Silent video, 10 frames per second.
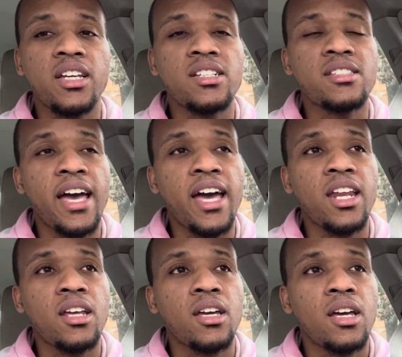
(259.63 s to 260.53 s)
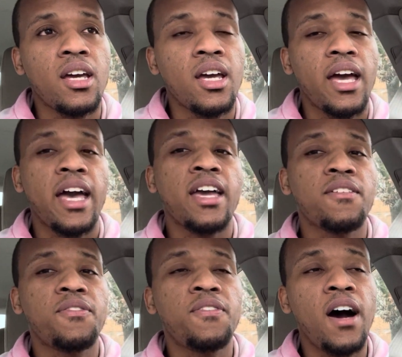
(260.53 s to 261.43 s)
is that a
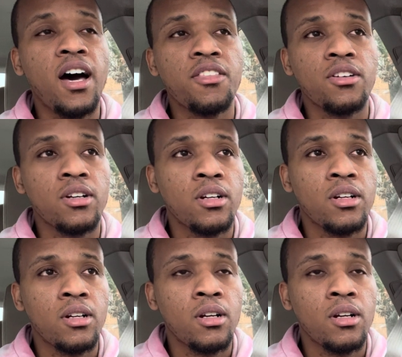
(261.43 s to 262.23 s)
father